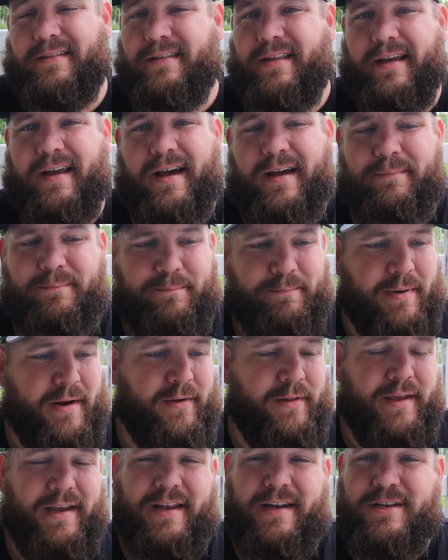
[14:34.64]
They got
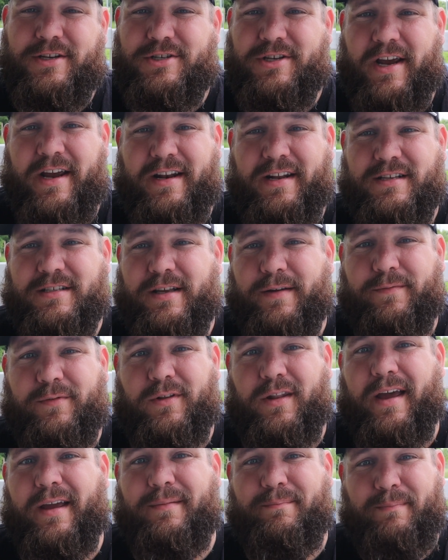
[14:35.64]
barely any shade except for
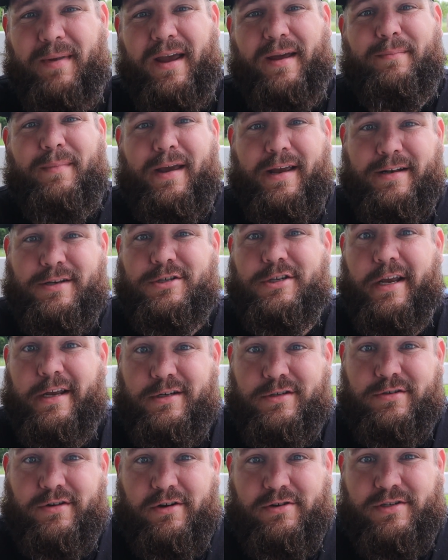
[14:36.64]
like man-made
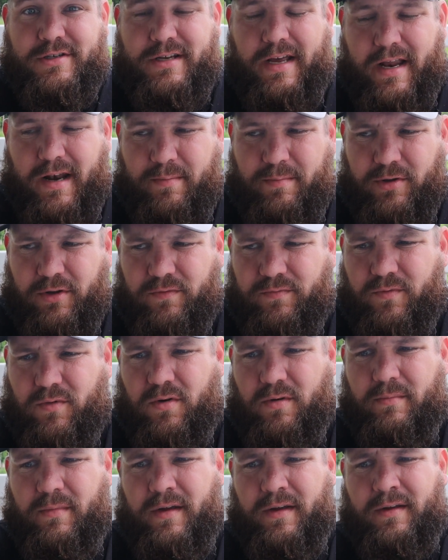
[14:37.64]
shade structures I had to build
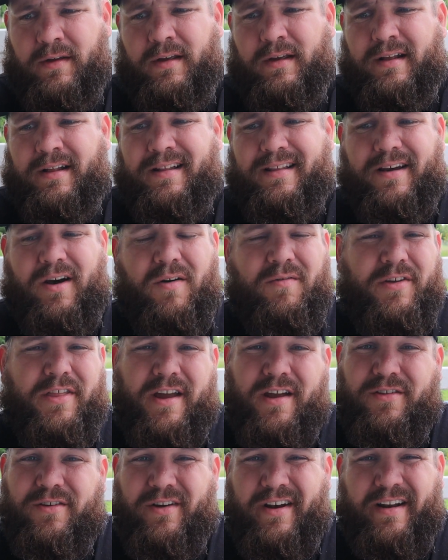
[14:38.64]
for them. Over
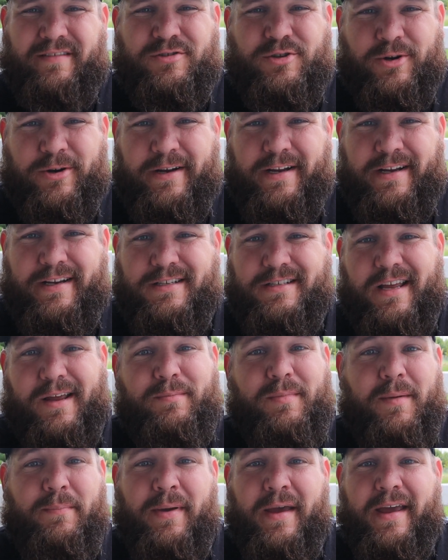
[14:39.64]
there they're gonna have trees. They
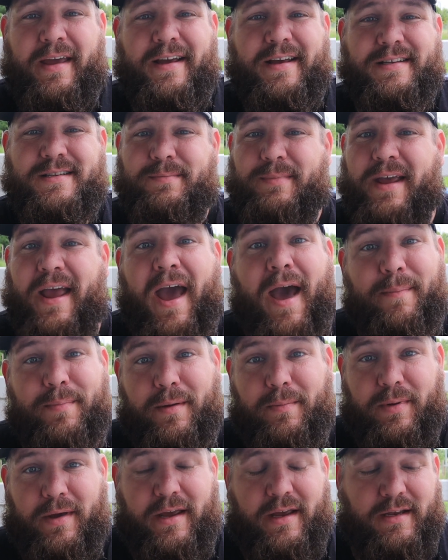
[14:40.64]
can be pigs and be
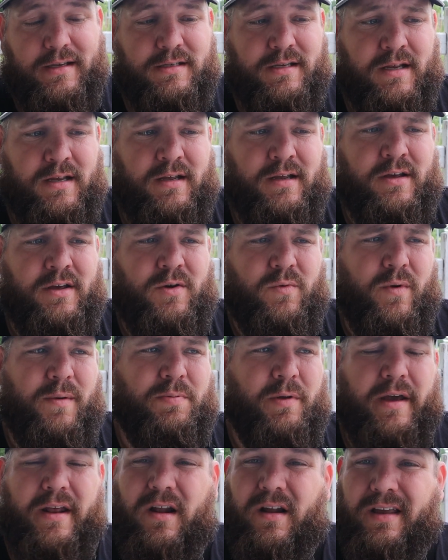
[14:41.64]
happy pigs. We
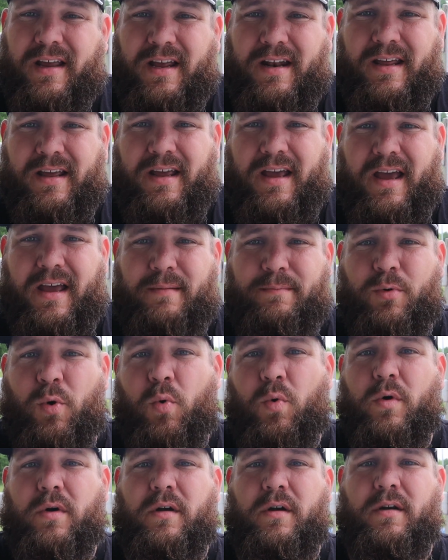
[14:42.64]
plan on getting a
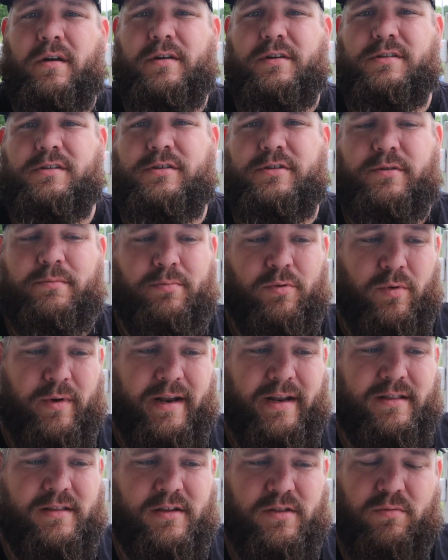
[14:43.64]
boar to
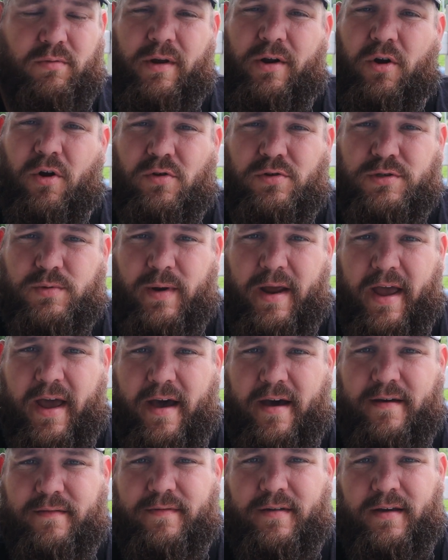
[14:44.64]
breed the 3 girls we
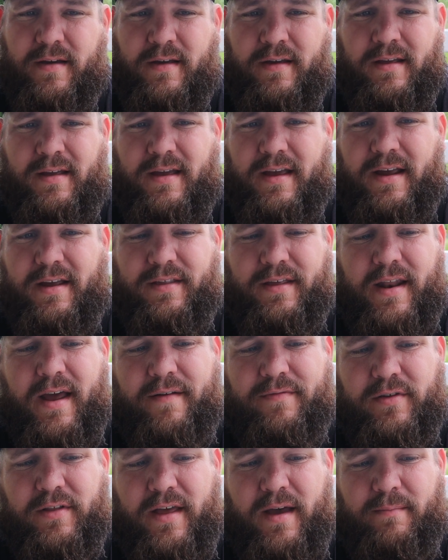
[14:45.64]
have, and then
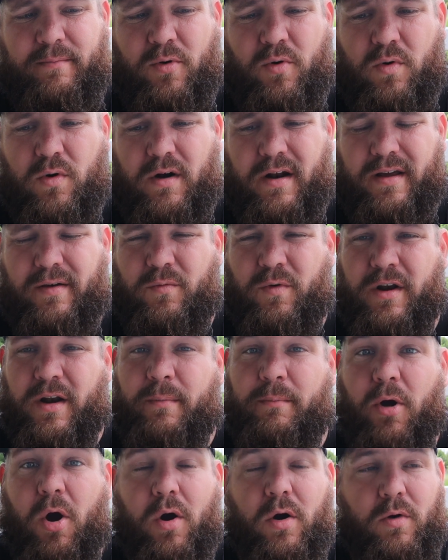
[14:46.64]
after that boar, we're
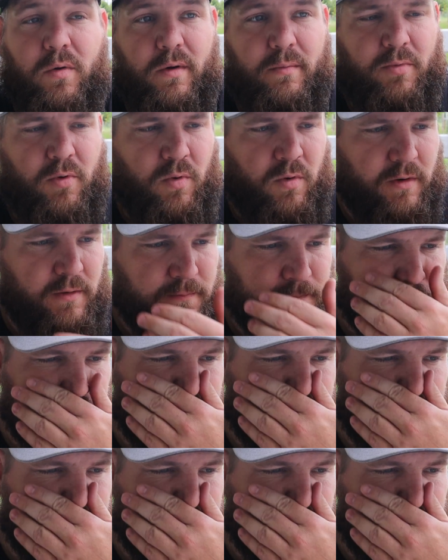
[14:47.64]
gonna borrow a boar.